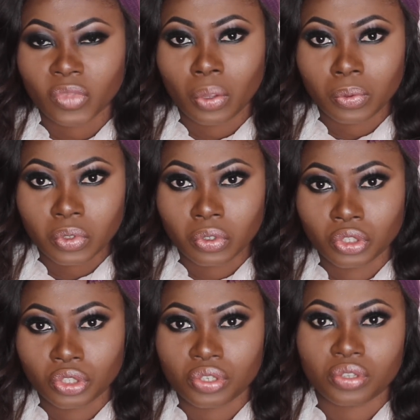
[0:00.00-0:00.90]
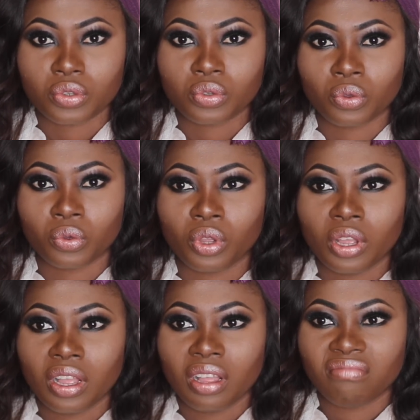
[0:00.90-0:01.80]
health conscious, so
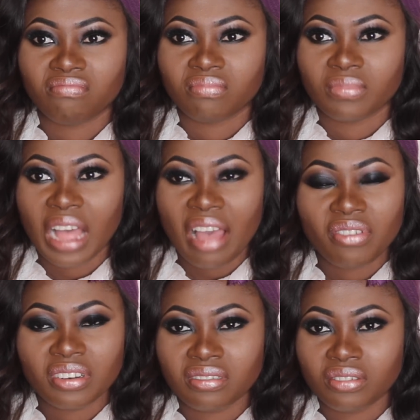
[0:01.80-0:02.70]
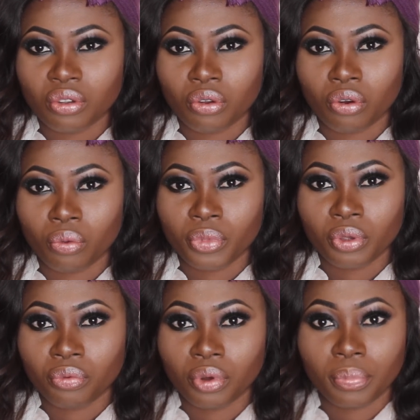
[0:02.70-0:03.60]
having your
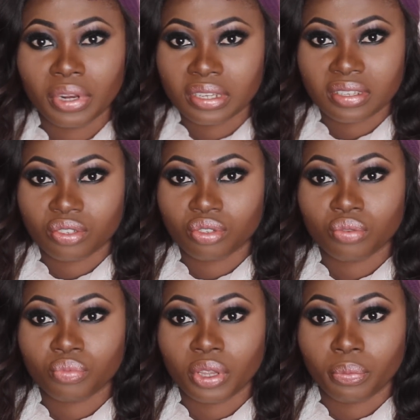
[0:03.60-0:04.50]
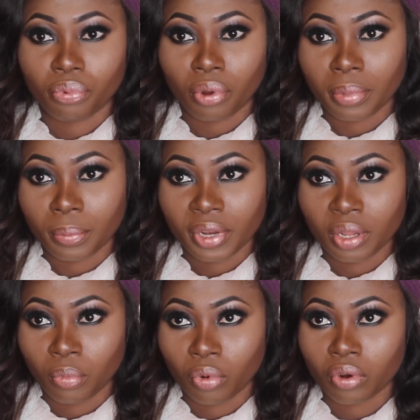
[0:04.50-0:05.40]
meal replaced shouldn't be a problem
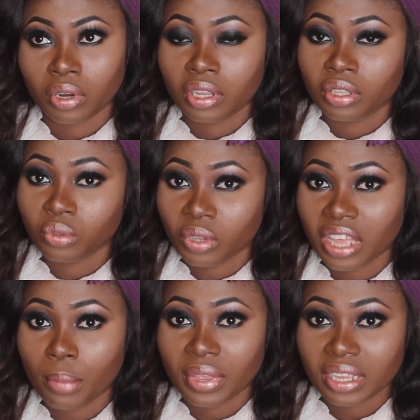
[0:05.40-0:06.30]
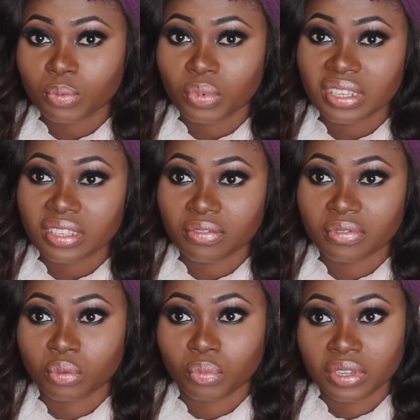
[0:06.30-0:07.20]
anymore. Though it can be
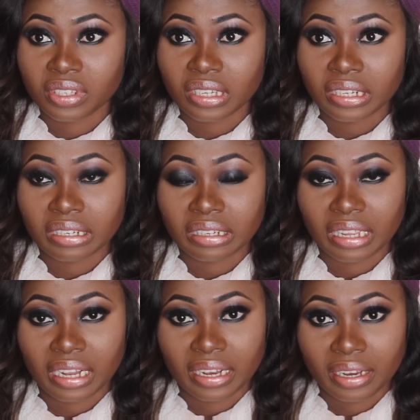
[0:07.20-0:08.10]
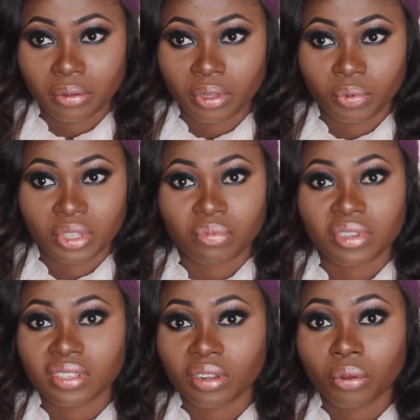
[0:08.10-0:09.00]
expensive to maintain an healthy weight,
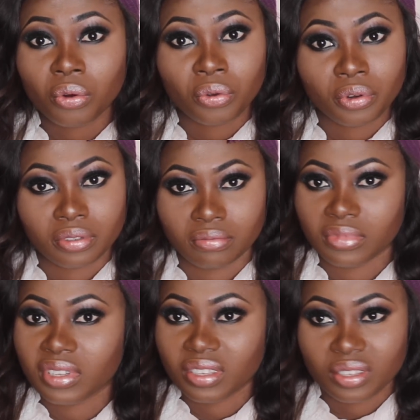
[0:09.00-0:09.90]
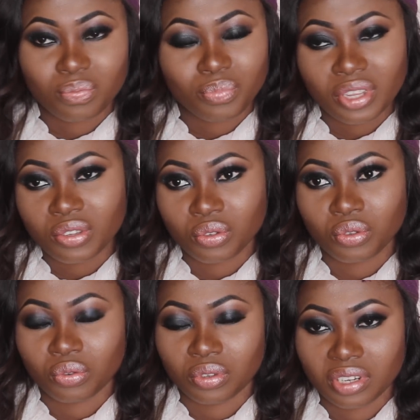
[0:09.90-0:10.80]
but in the long run, it pays
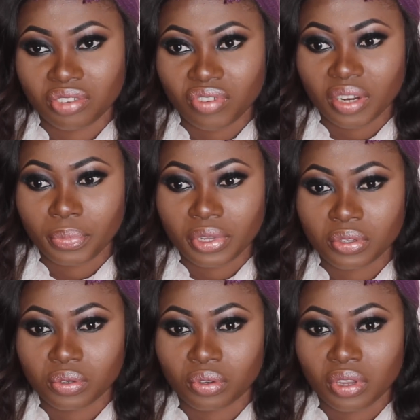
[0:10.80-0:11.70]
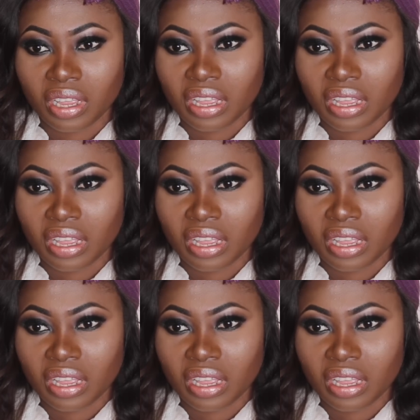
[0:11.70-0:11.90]
you. It really pays you.